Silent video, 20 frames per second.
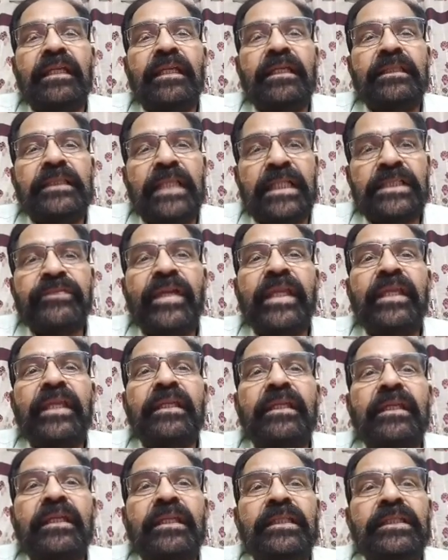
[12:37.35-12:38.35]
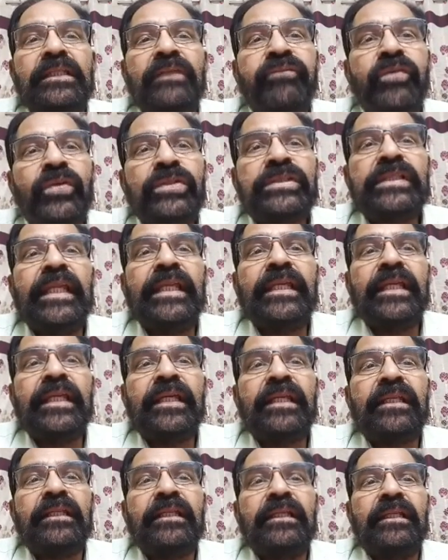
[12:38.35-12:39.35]
That's why the fourth layer
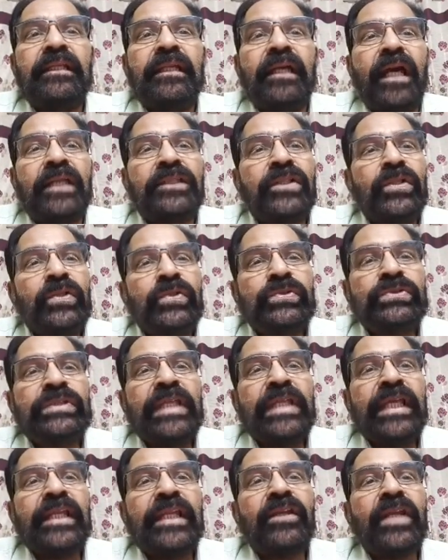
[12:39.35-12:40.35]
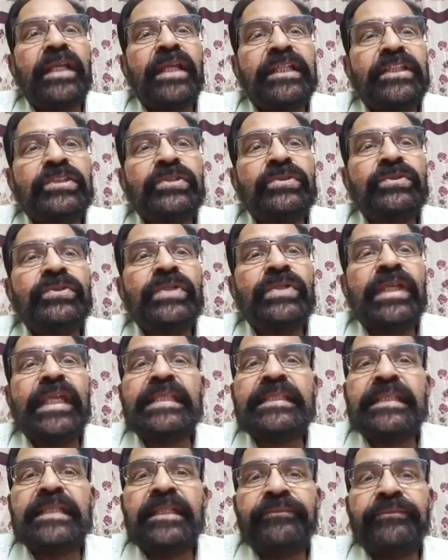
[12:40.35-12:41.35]
of the loose areolar tissue
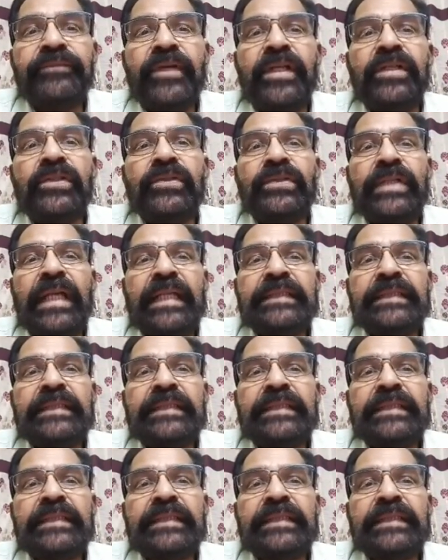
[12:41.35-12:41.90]
is referred to